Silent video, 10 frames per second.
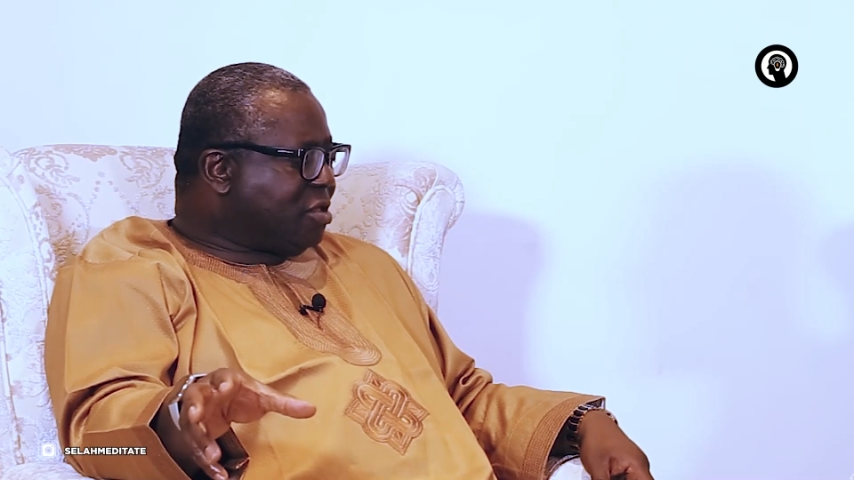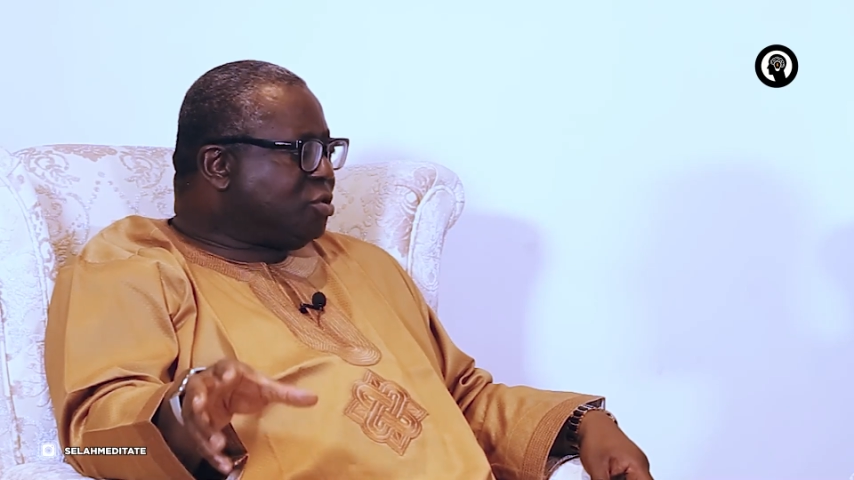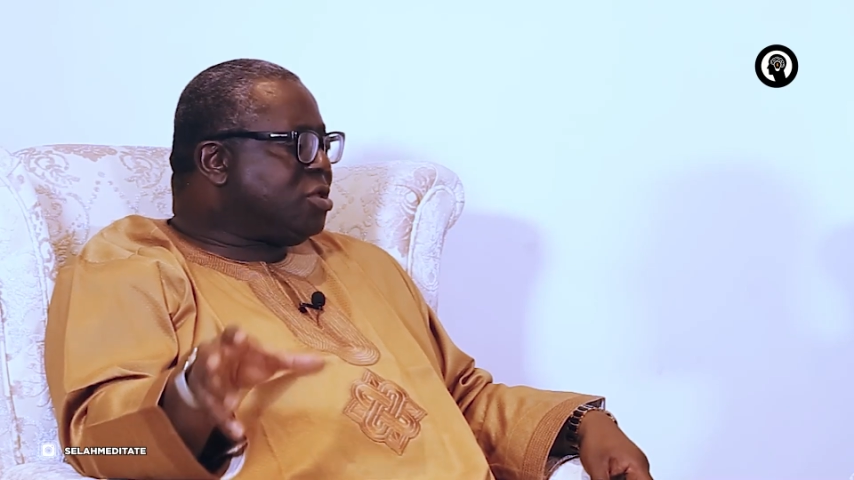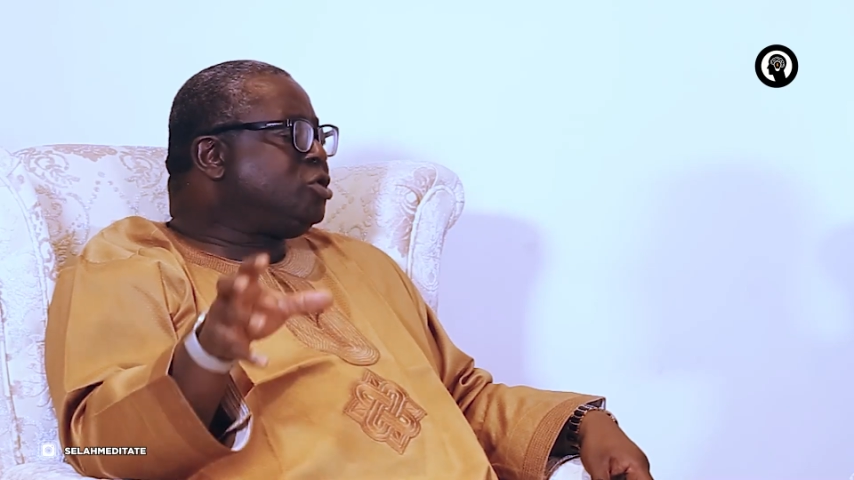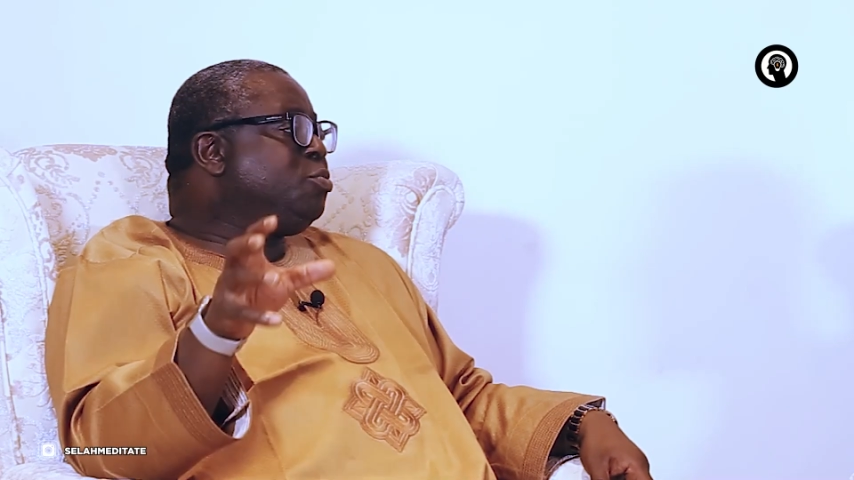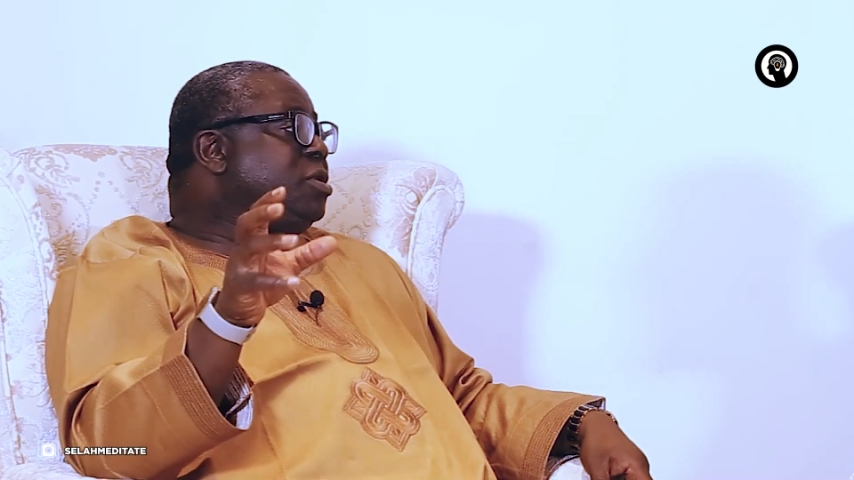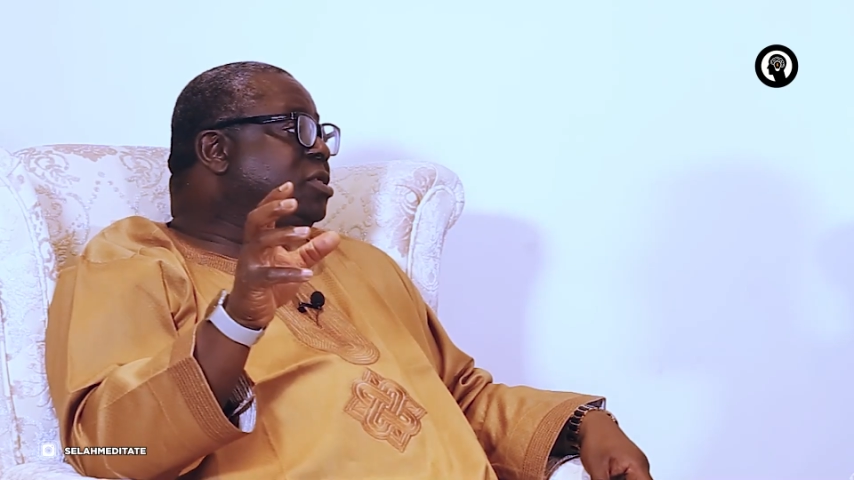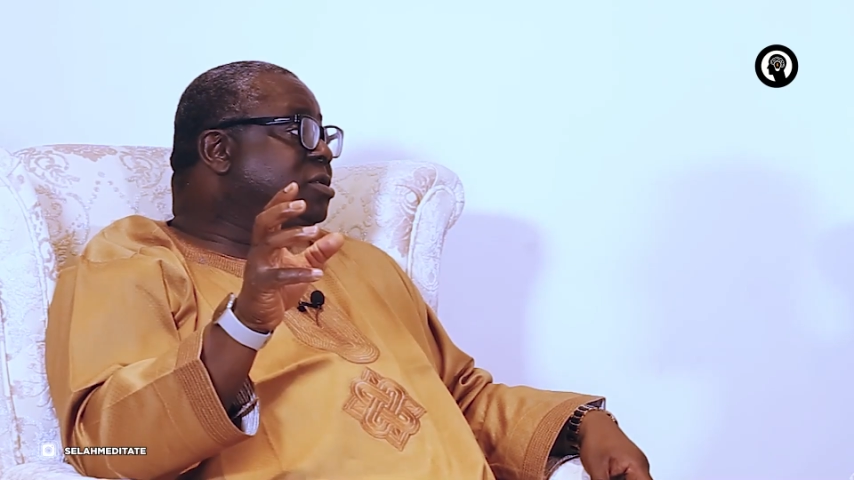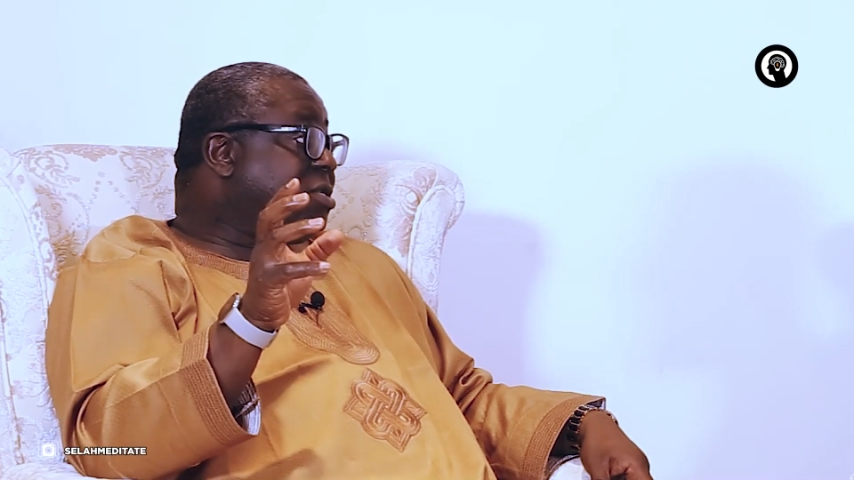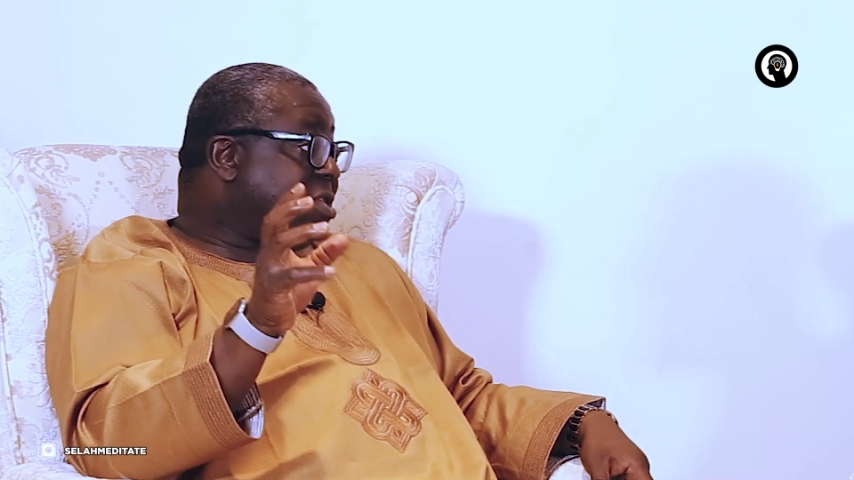So that will be
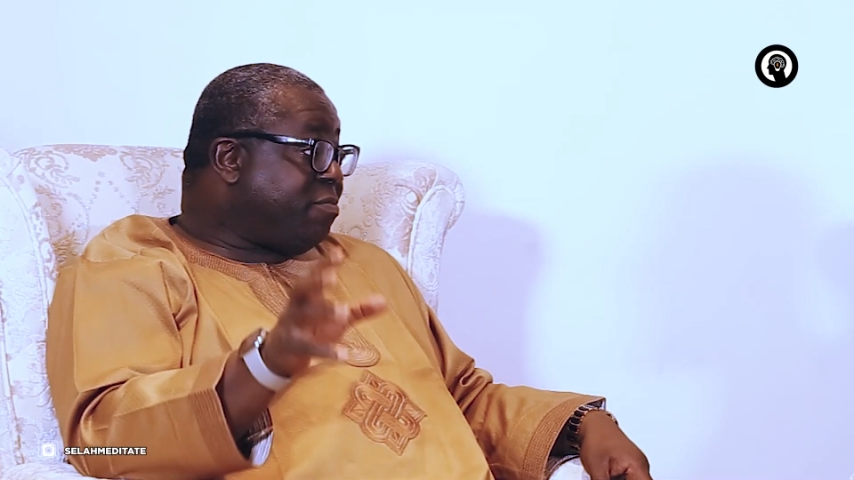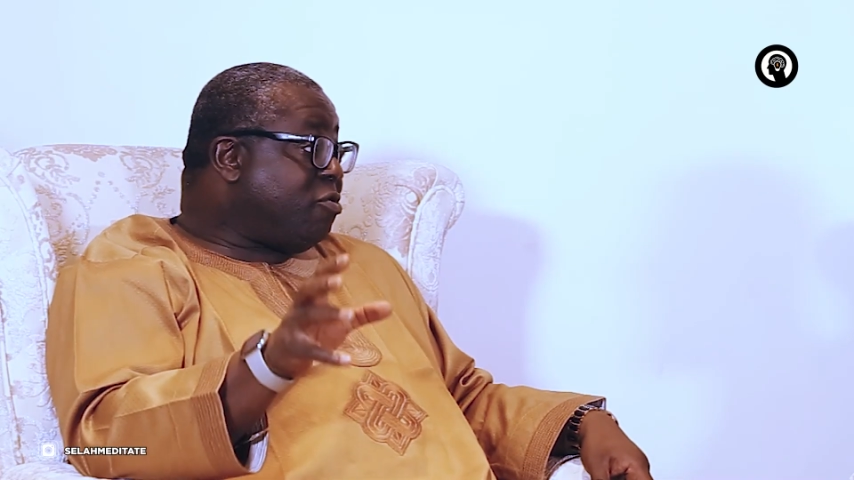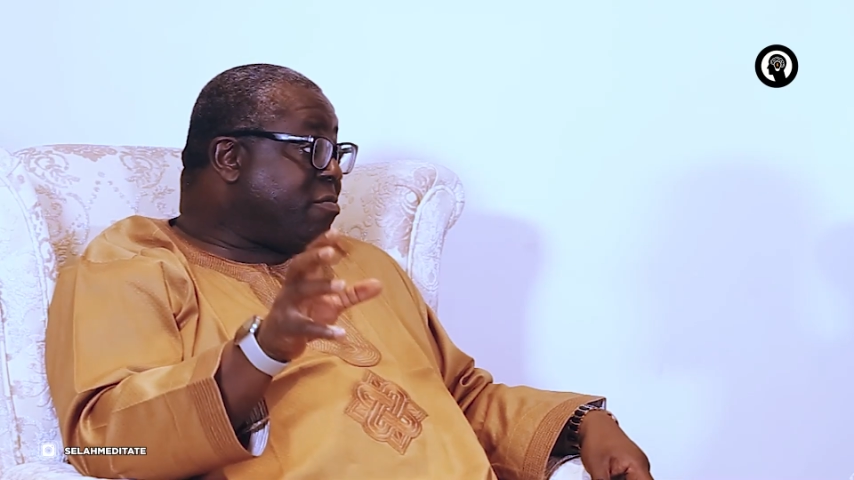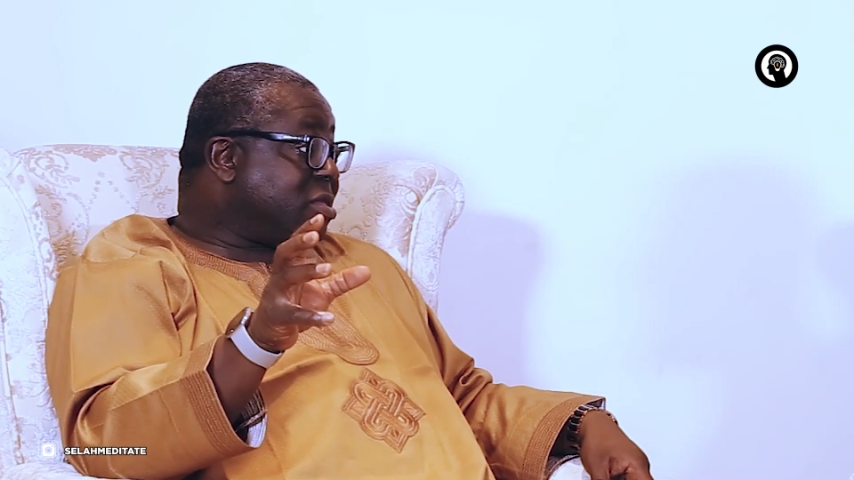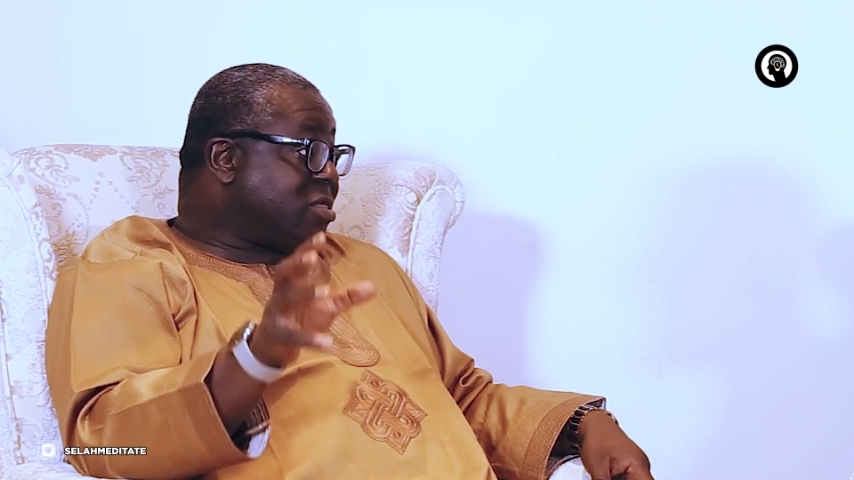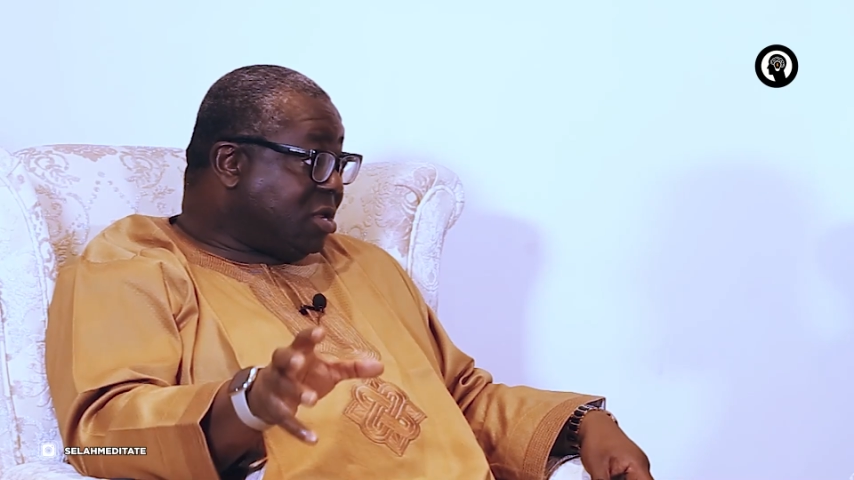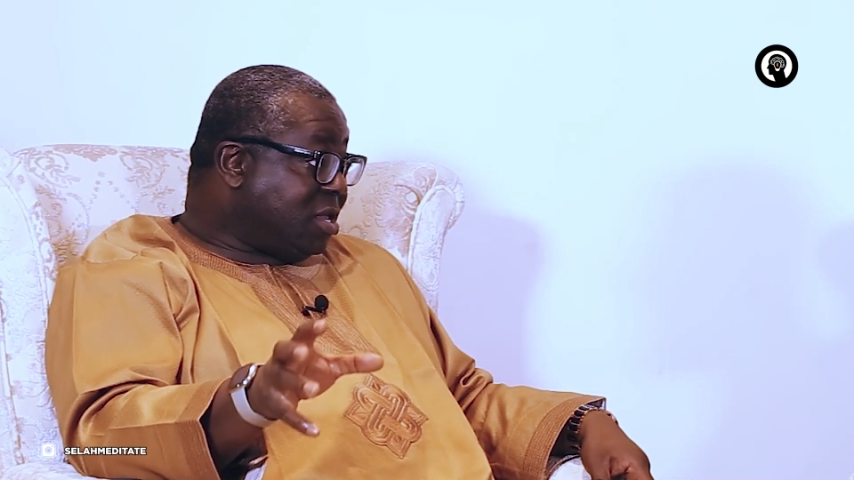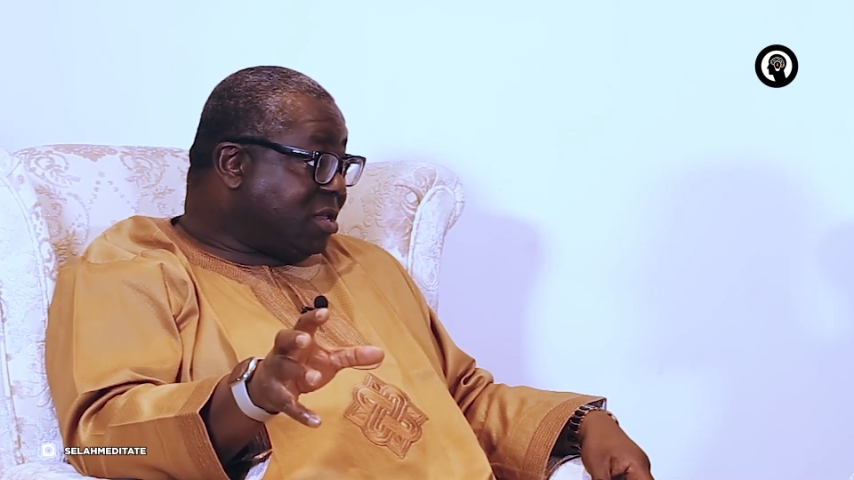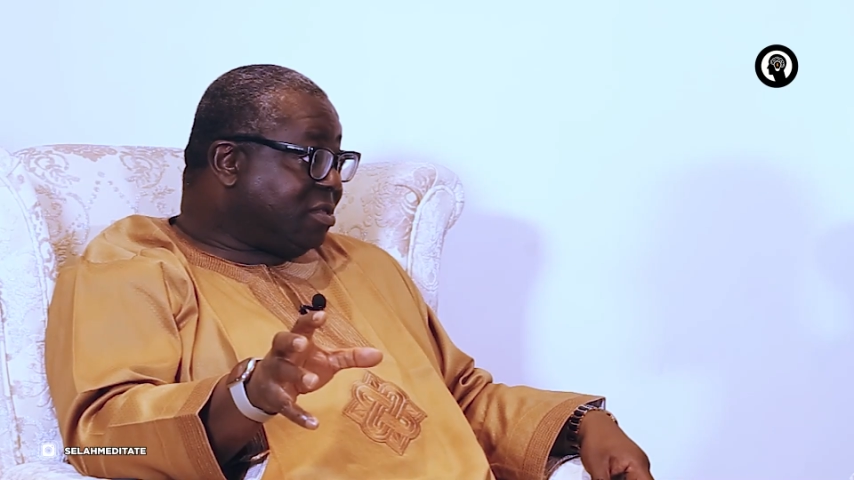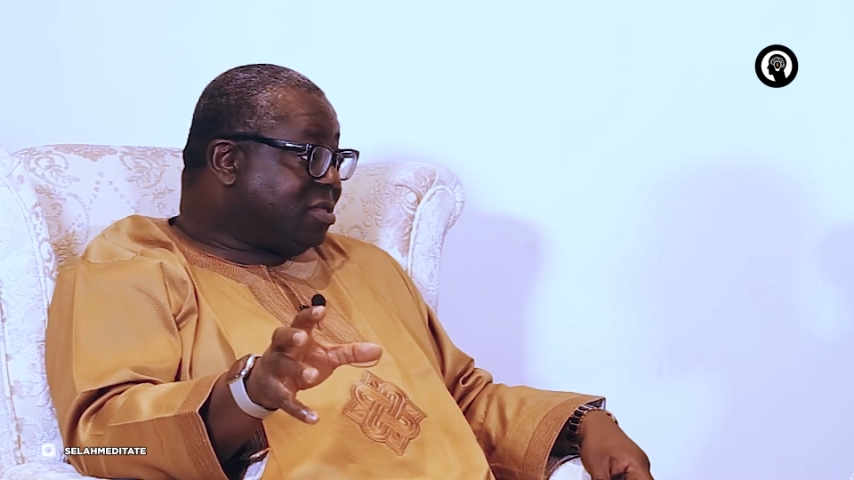step number 3.